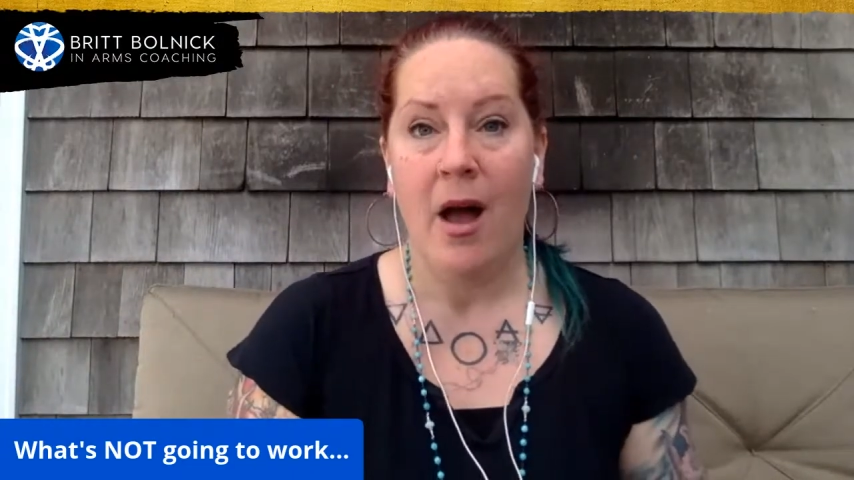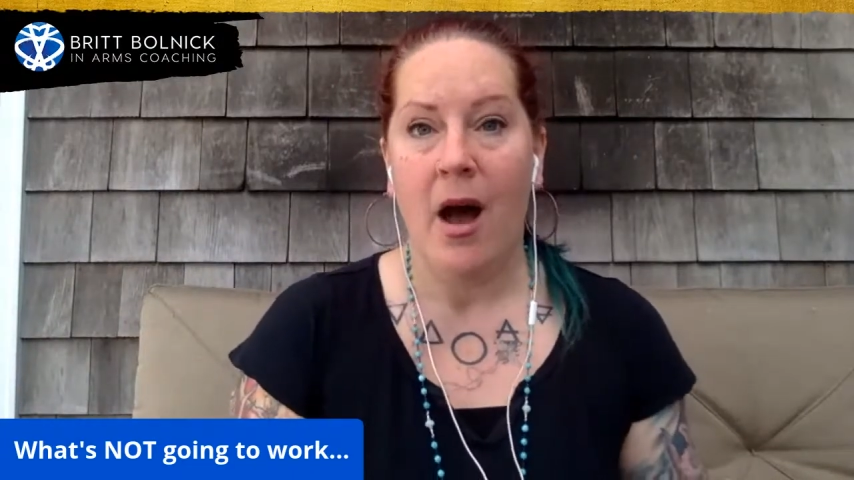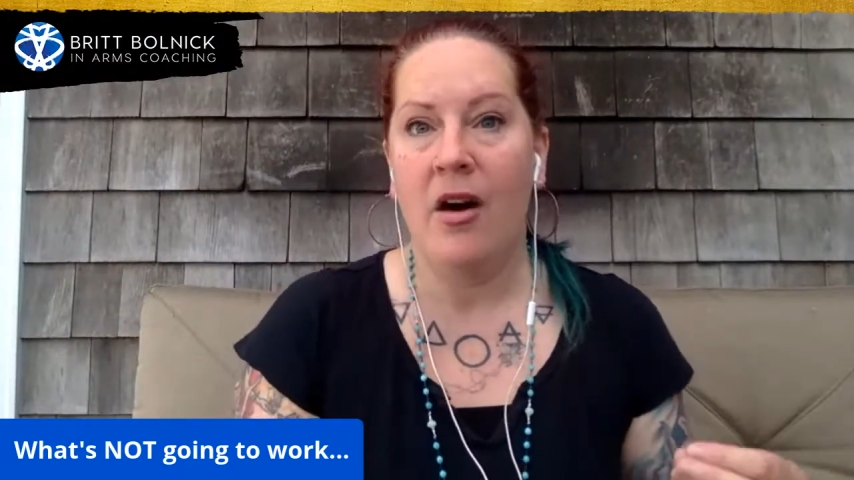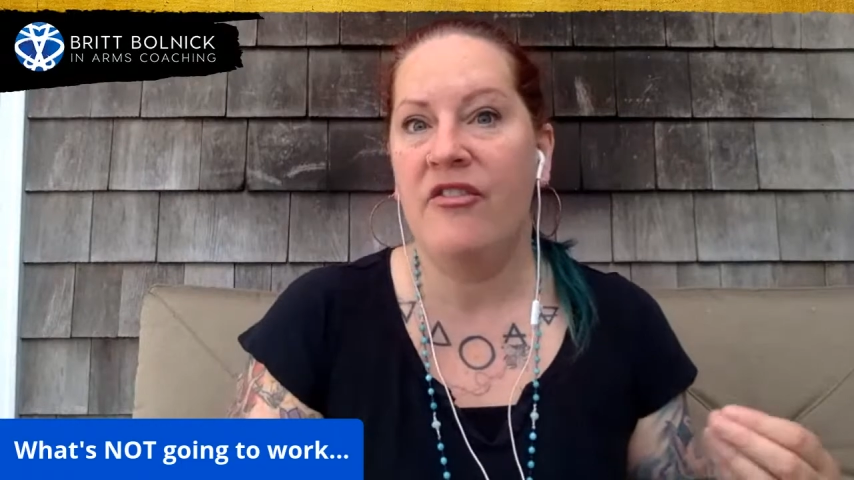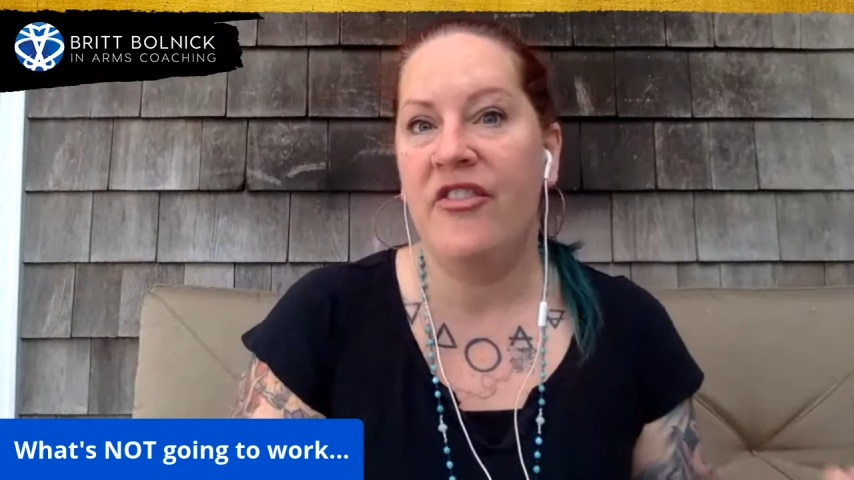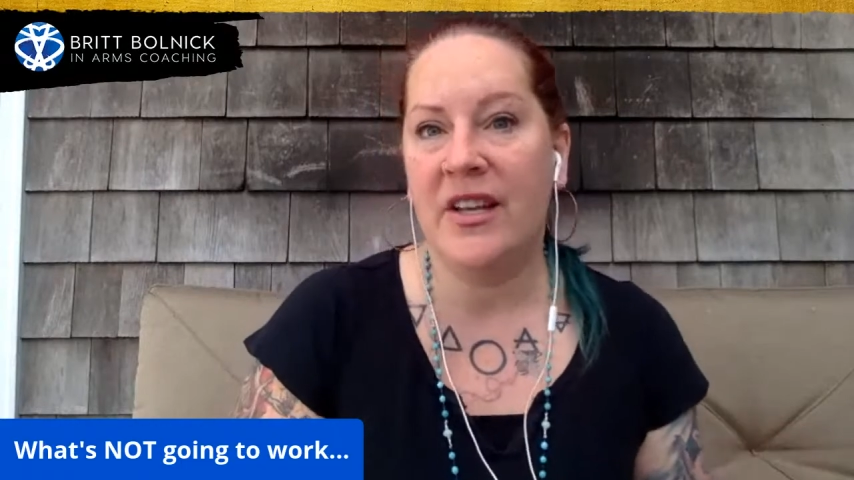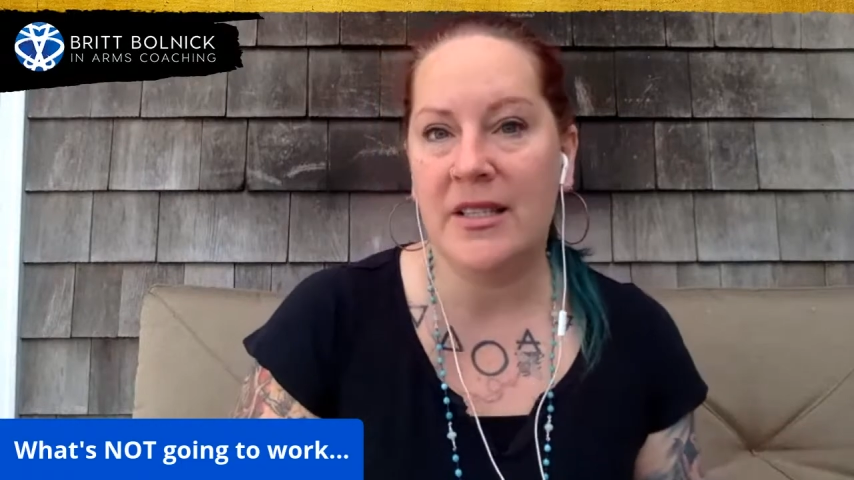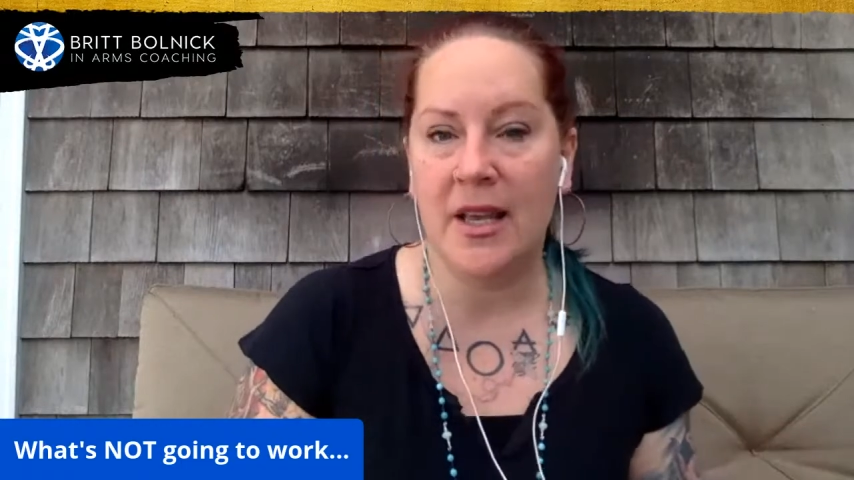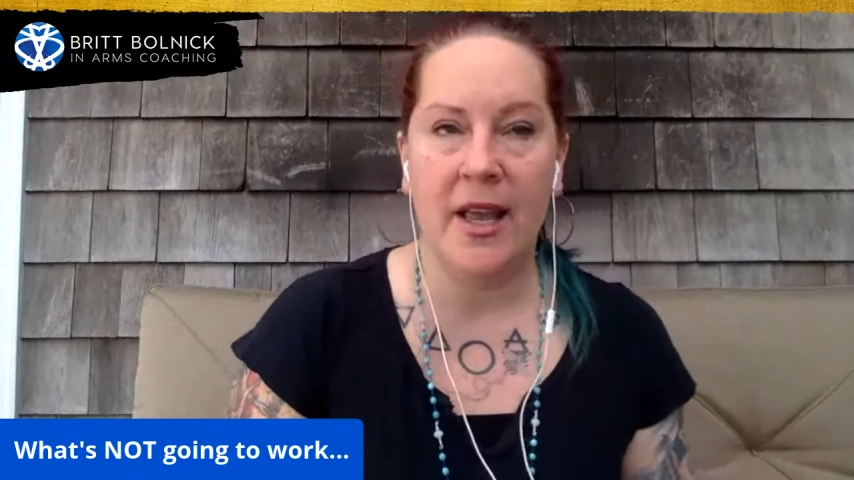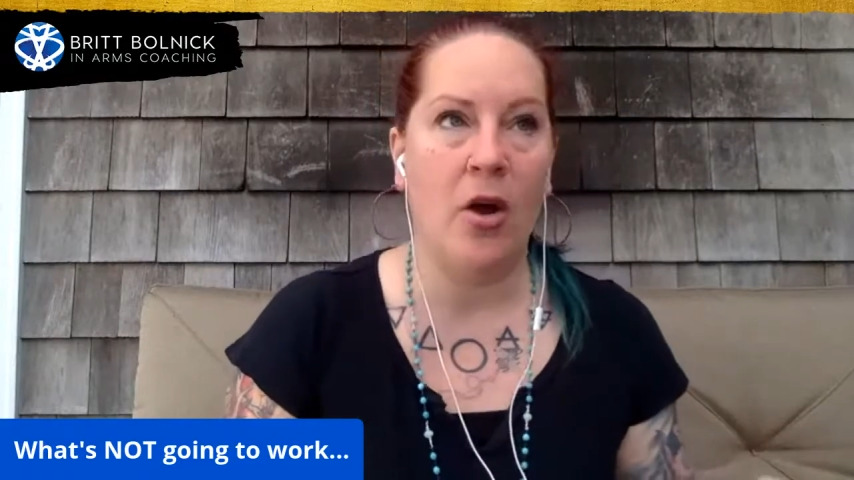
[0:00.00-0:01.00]
of
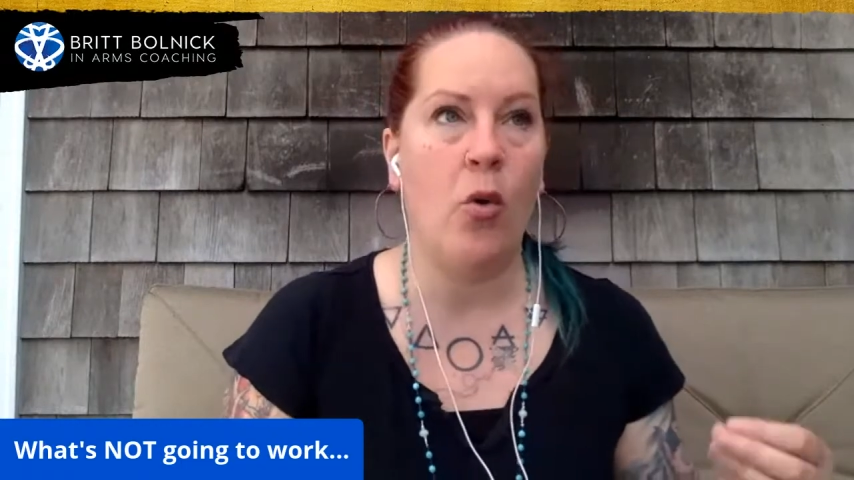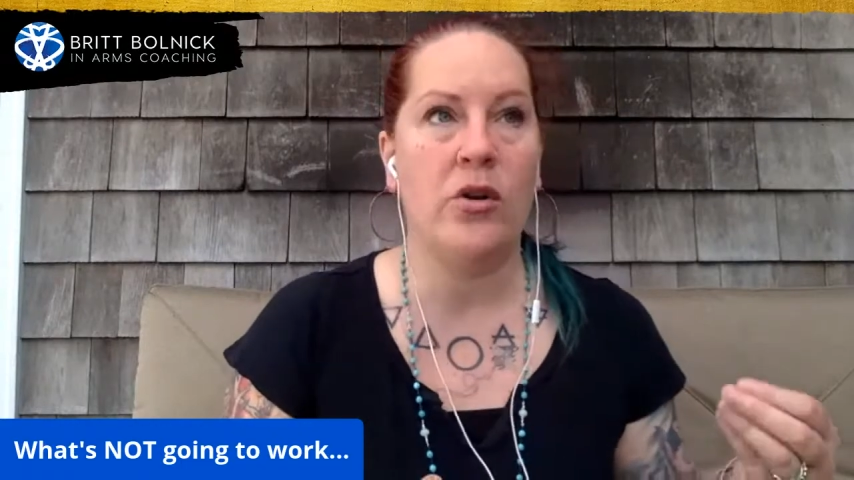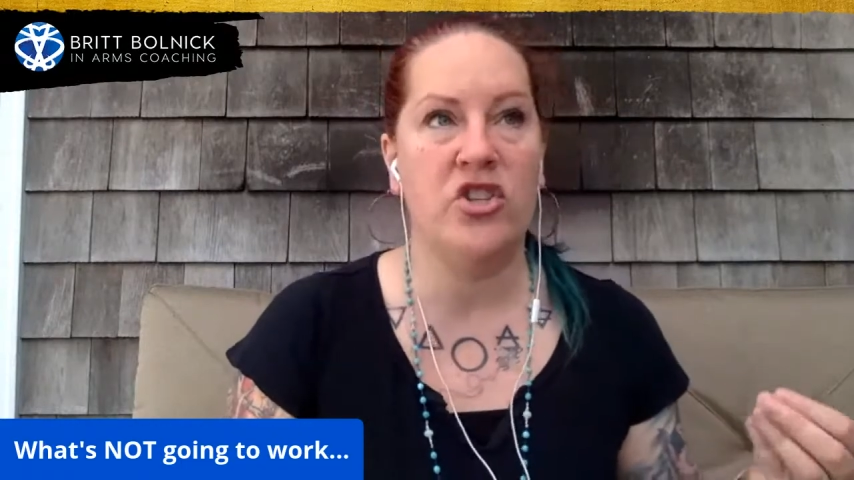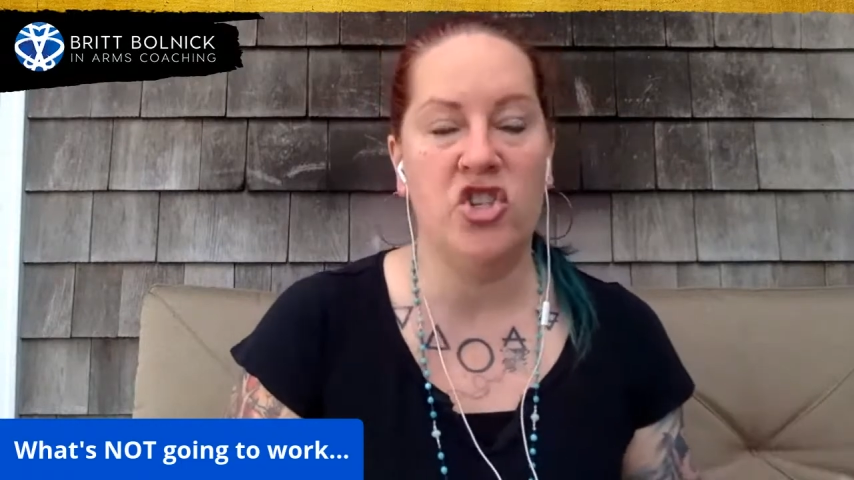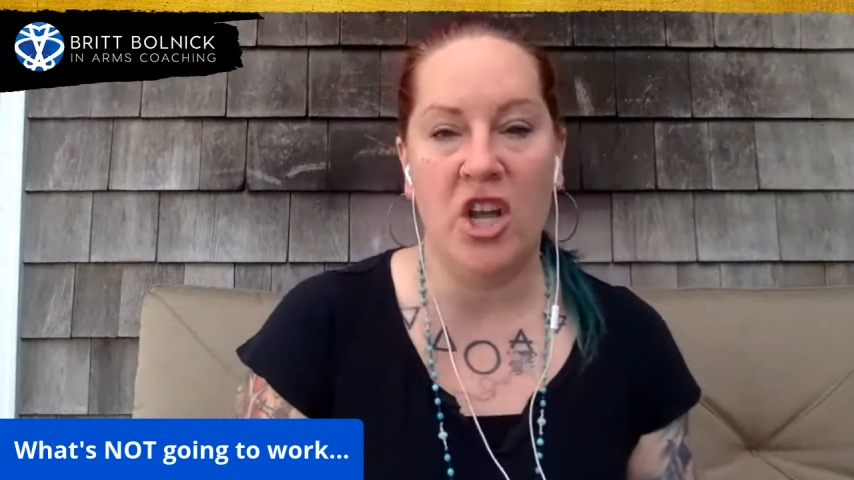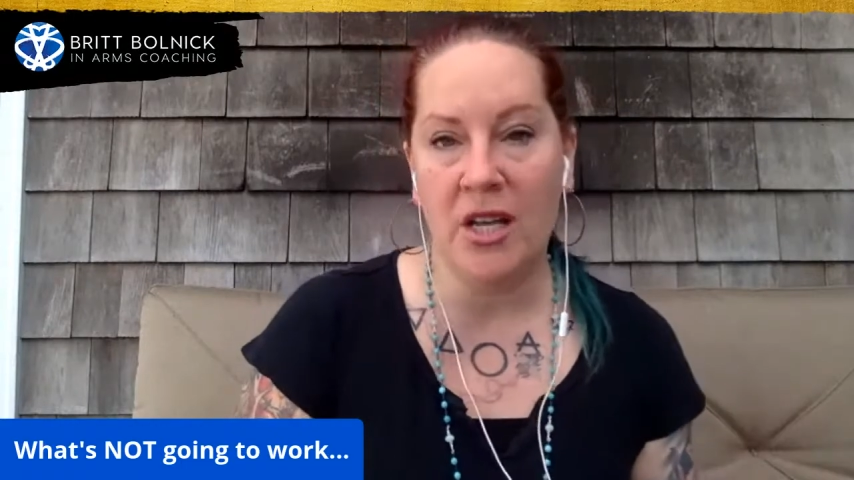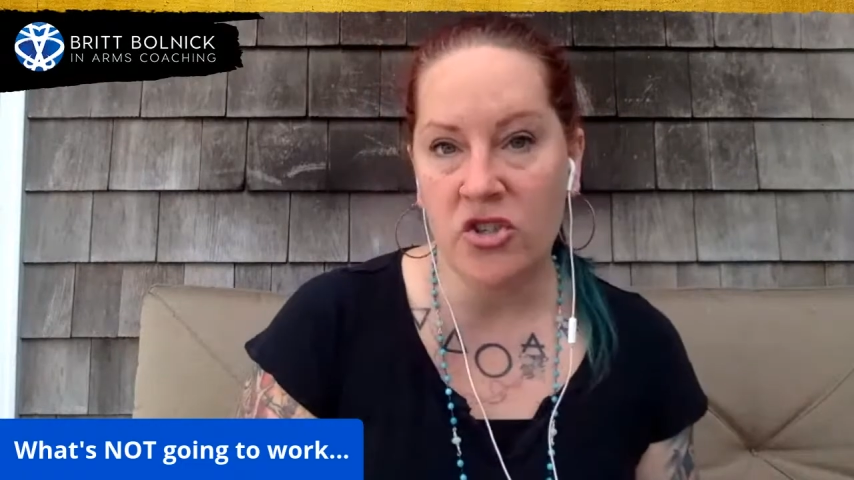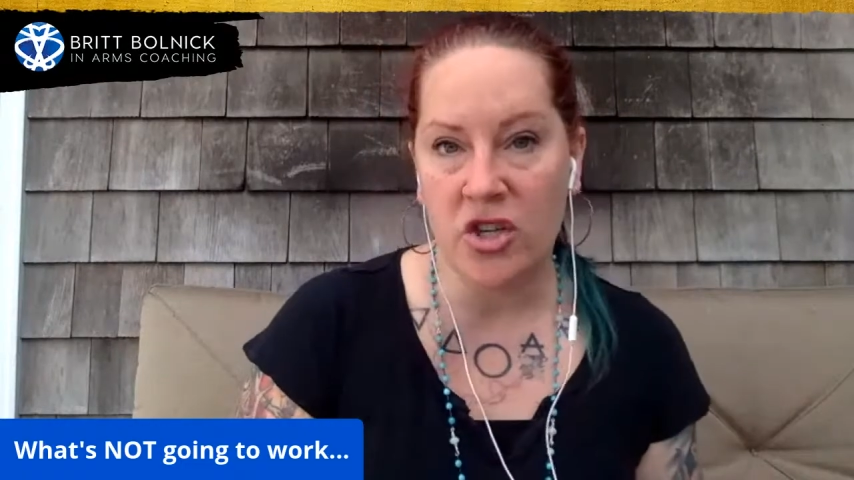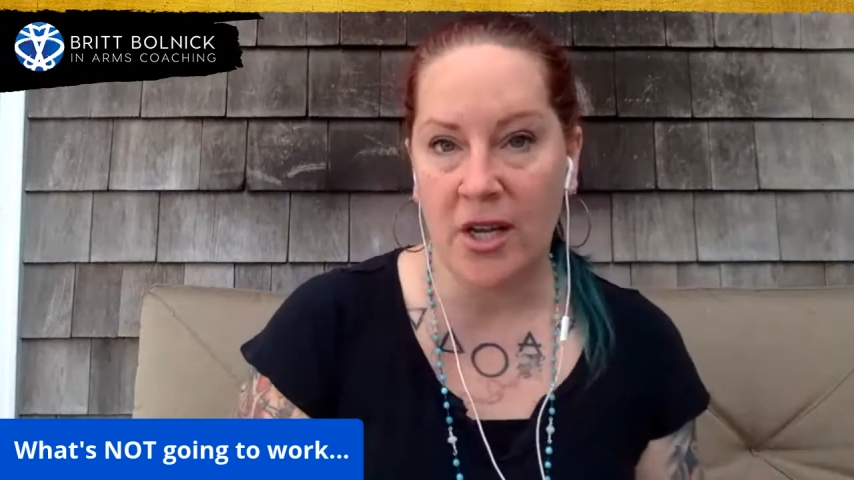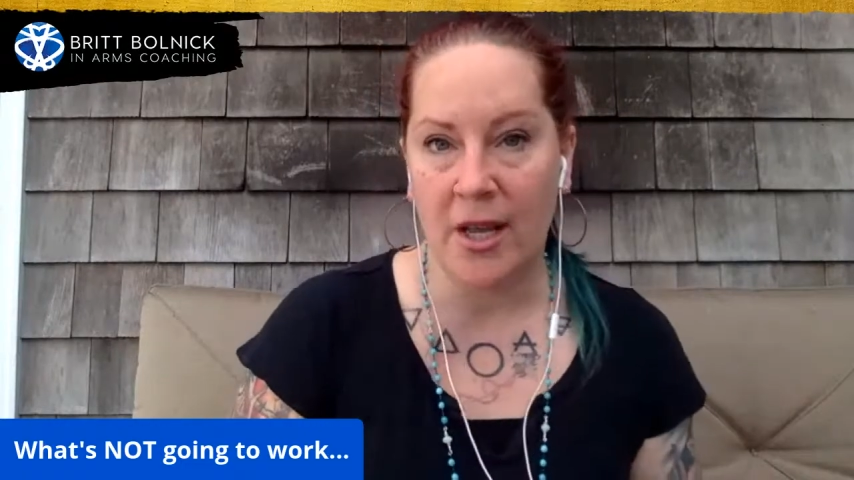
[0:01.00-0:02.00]
fixing it or
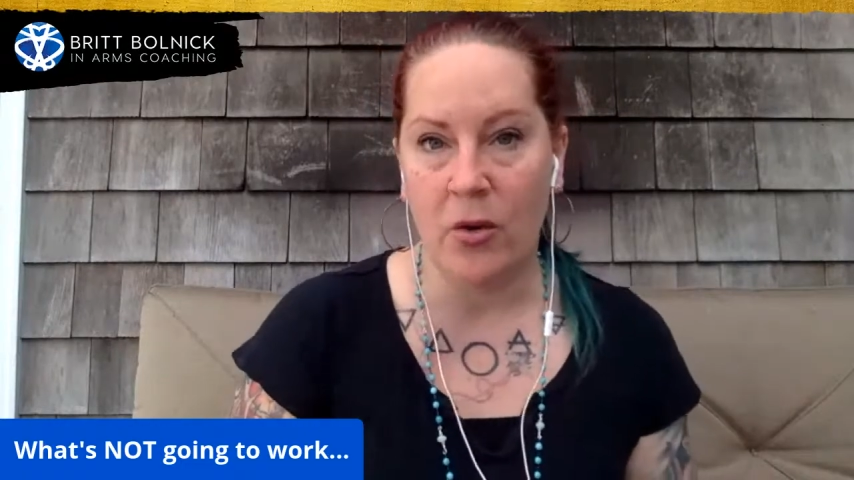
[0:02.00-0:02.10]
changing it